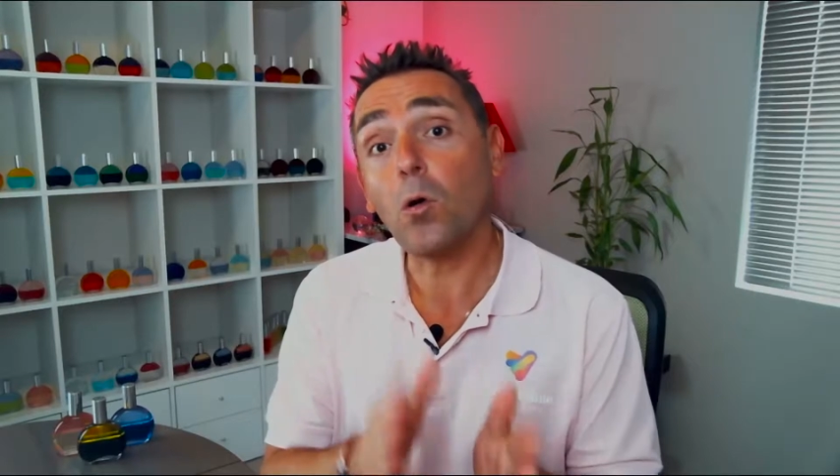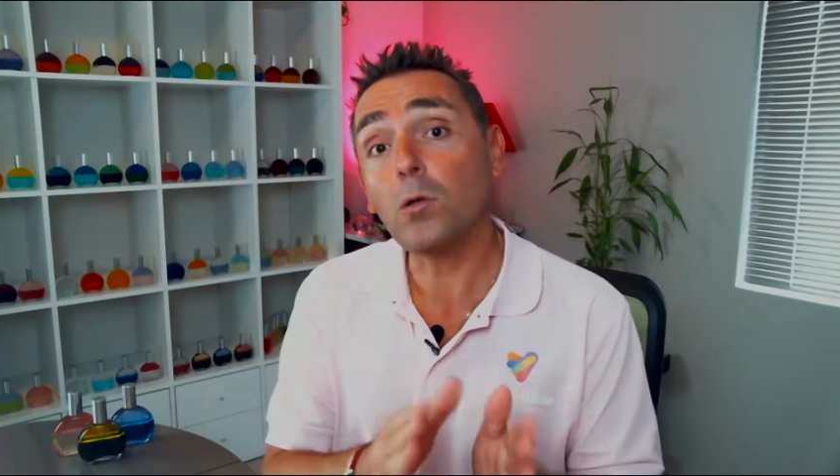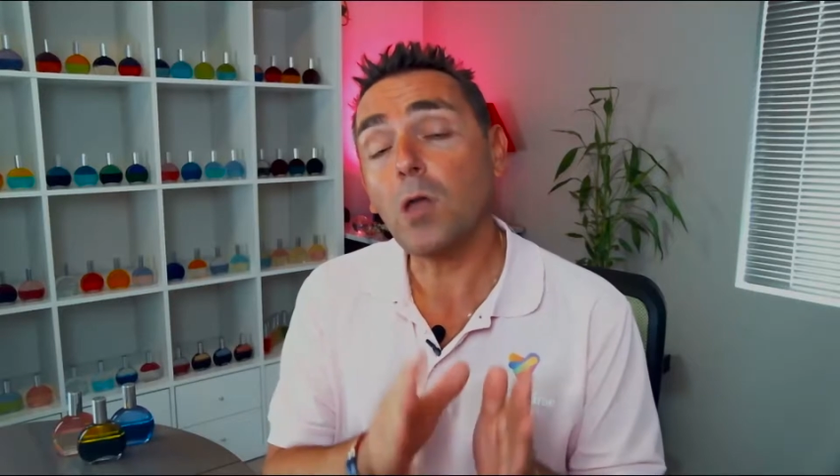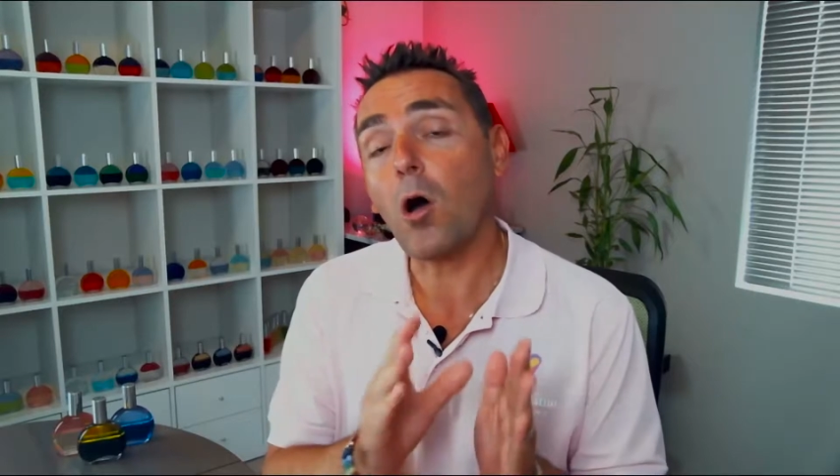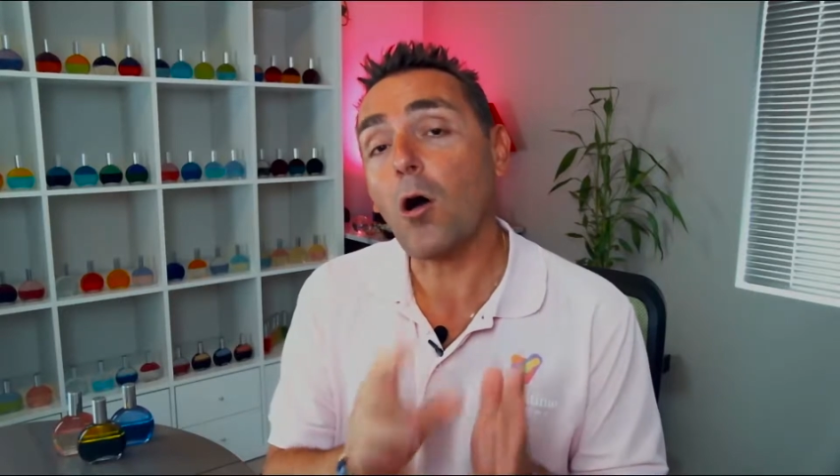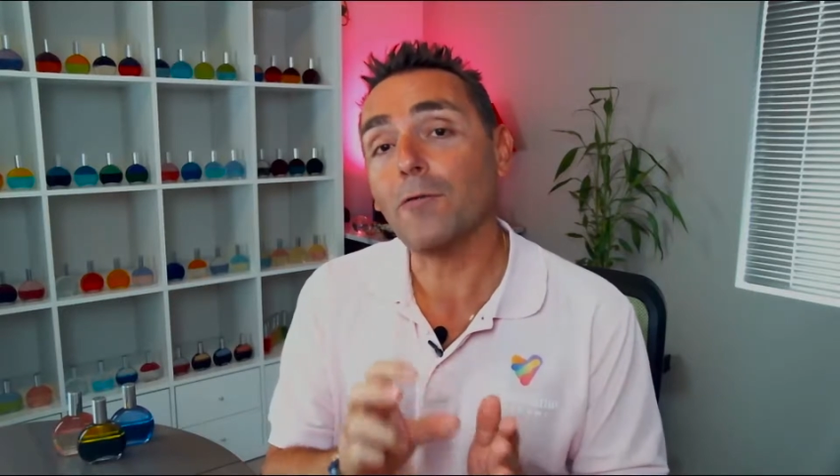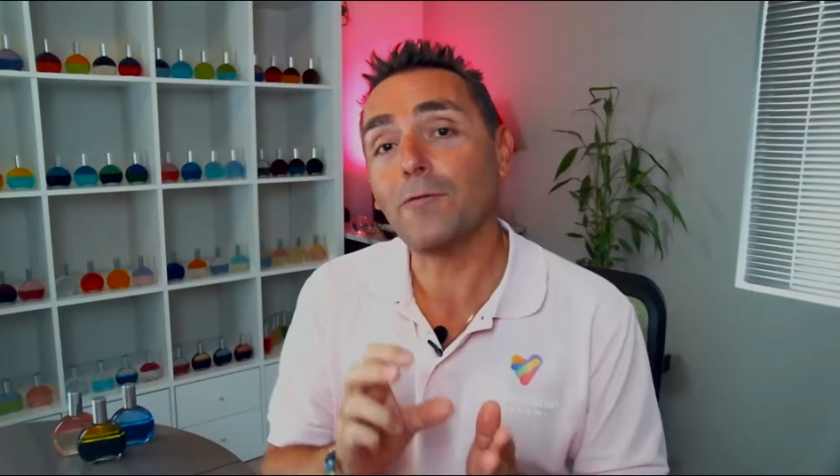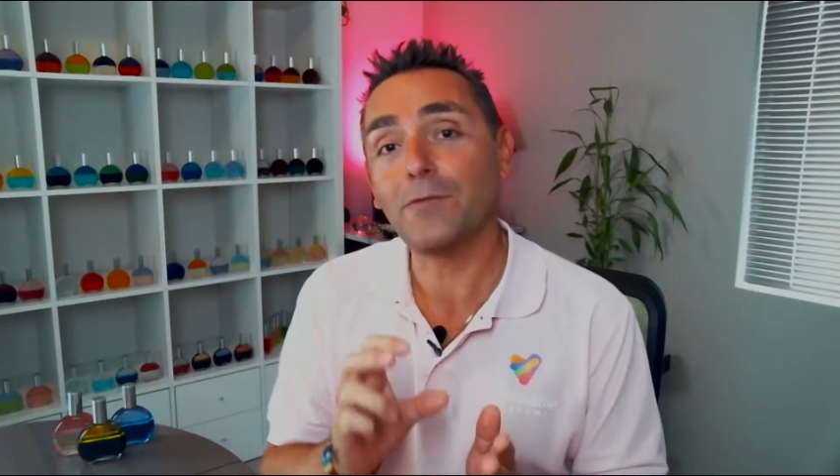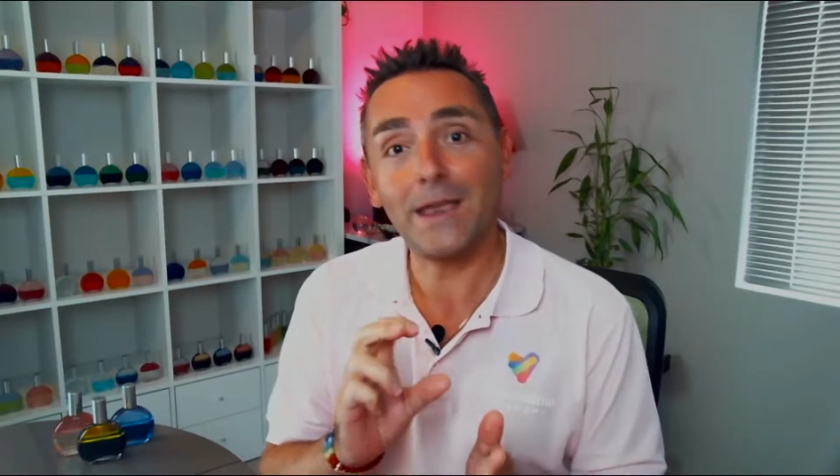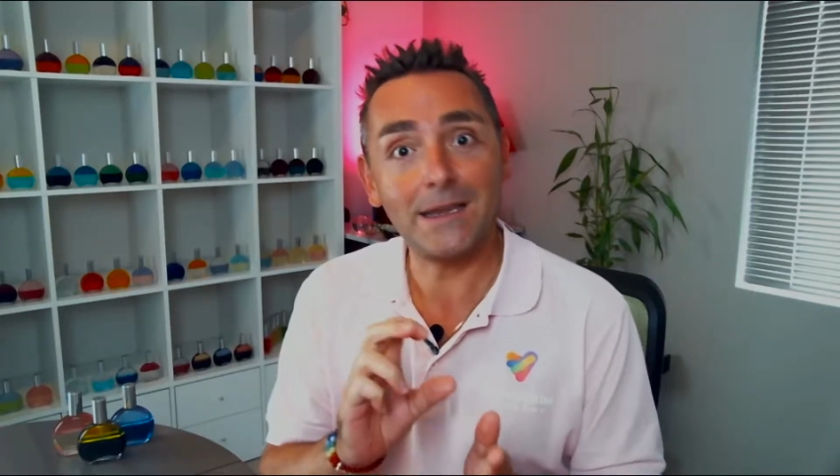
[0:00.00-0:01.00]
all
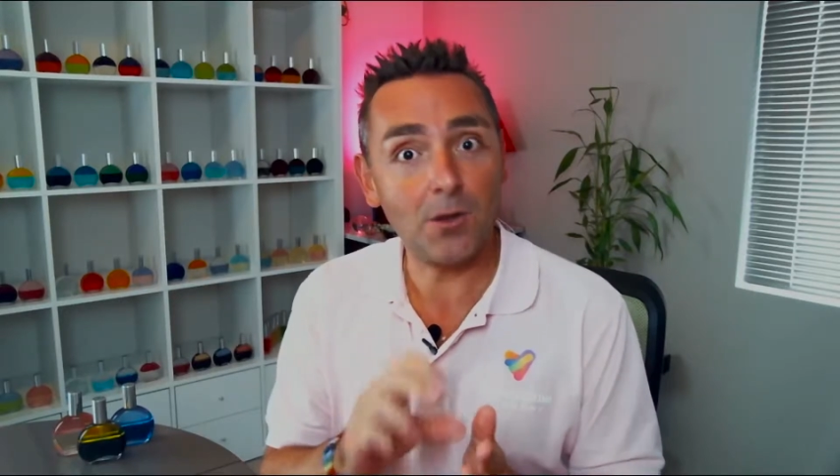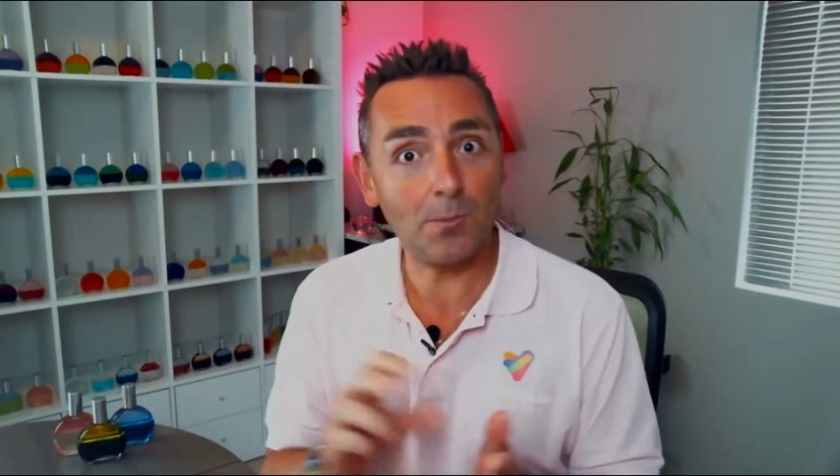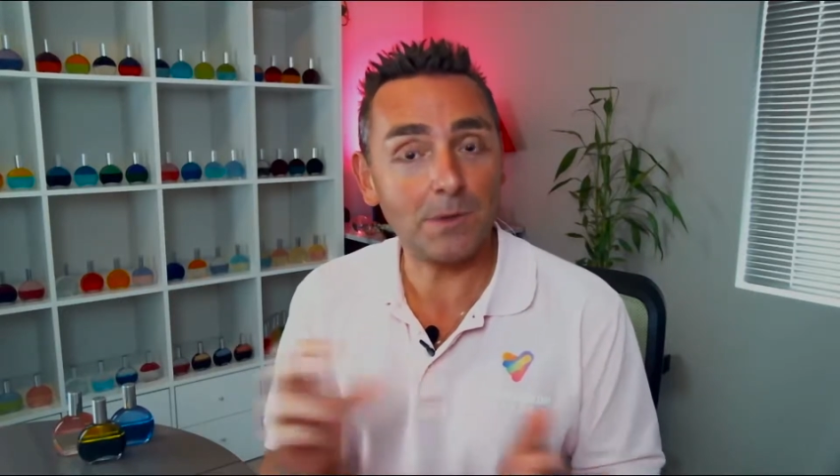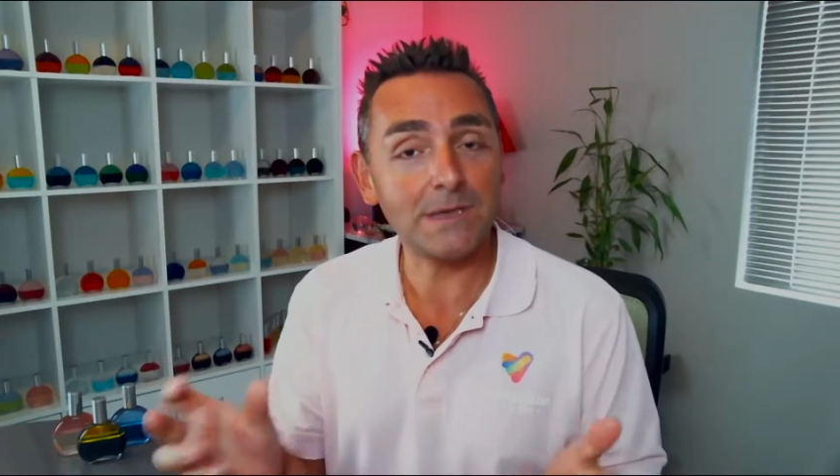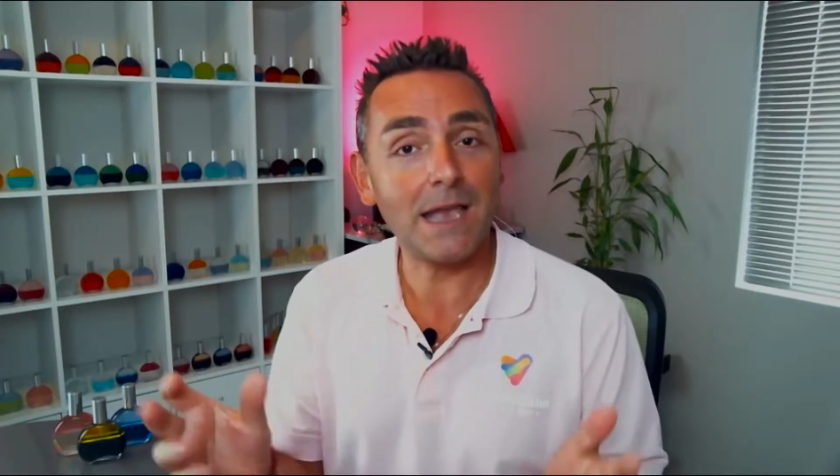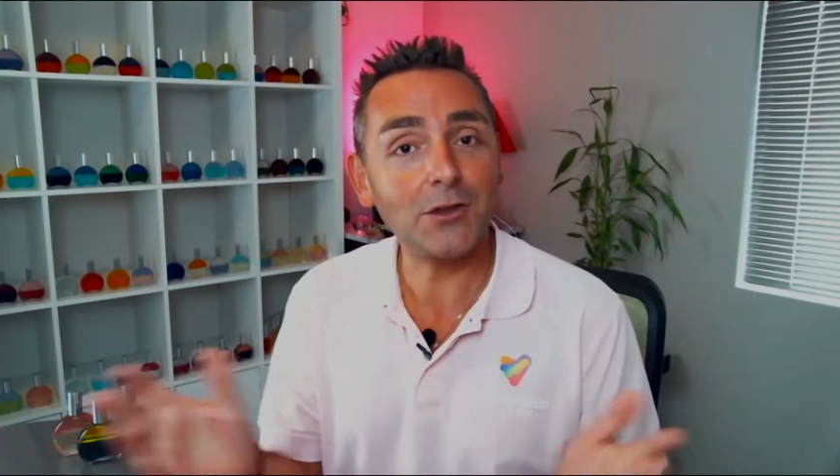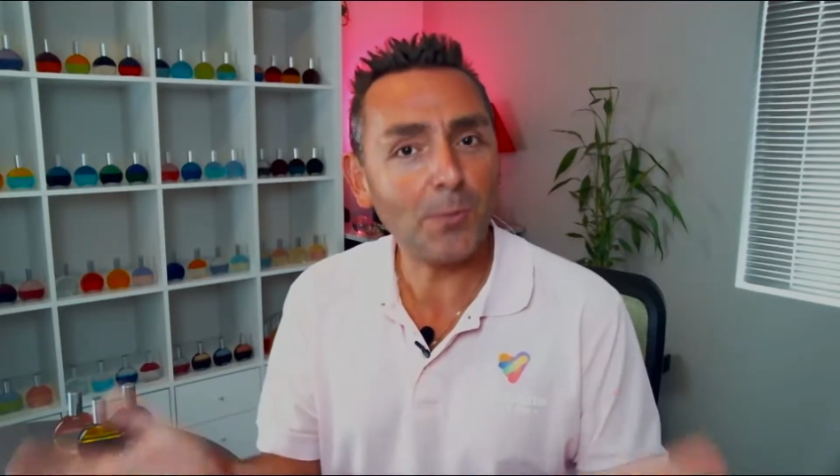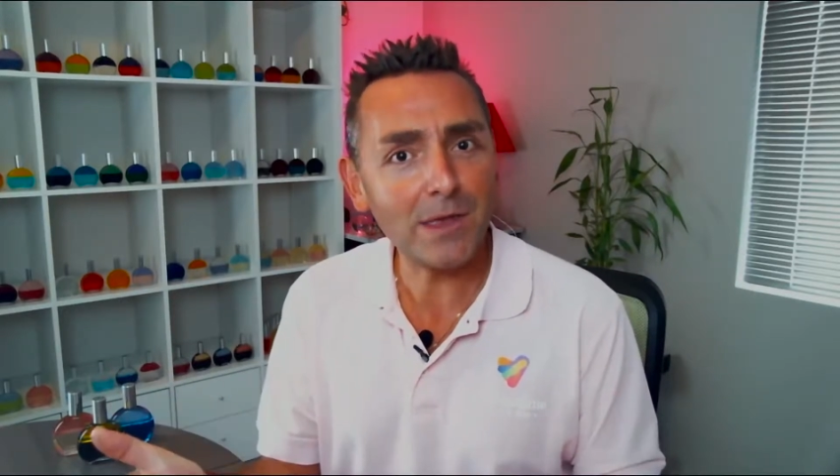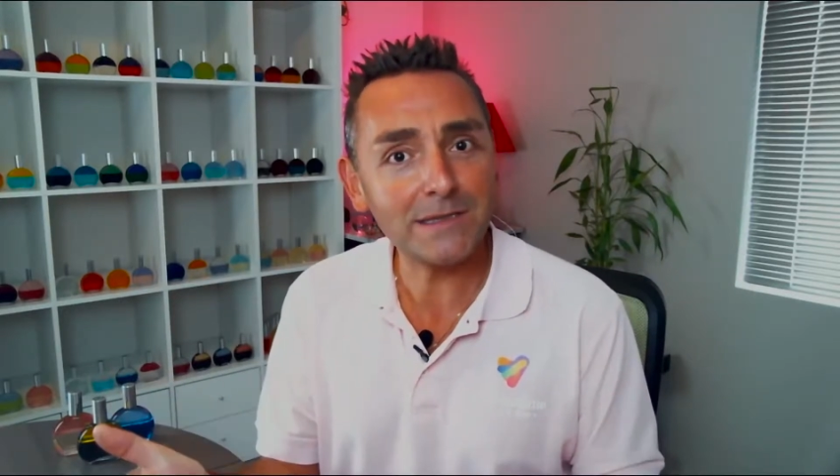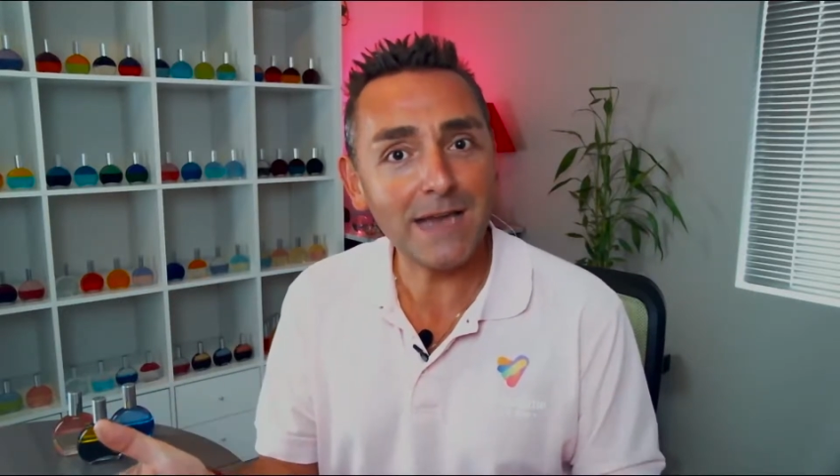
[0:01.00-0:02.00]
of the numbers in your
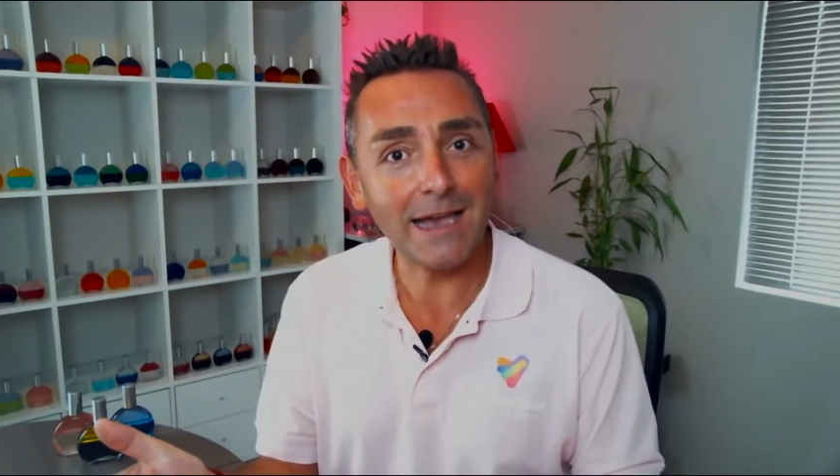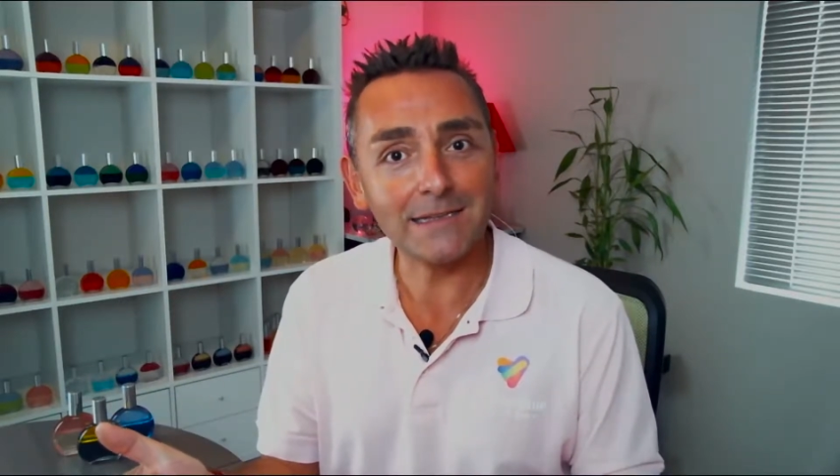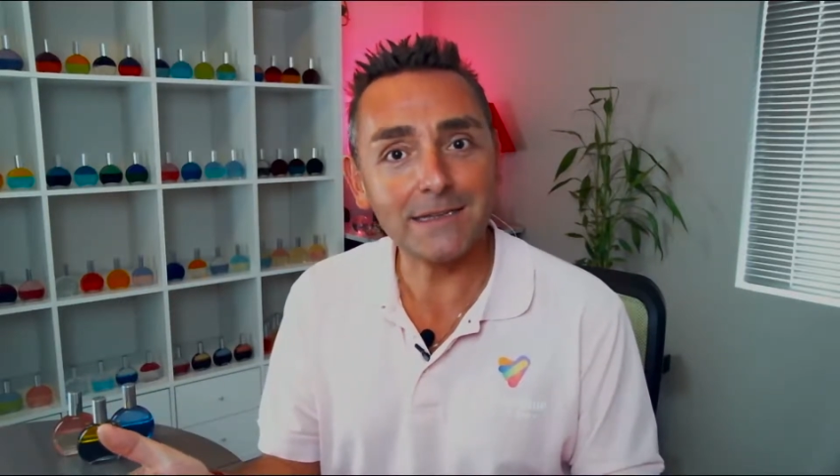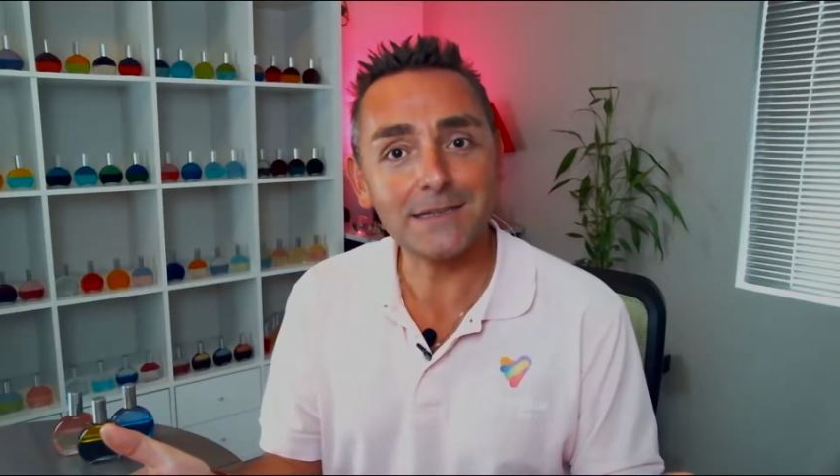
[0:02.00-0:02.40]
birth date.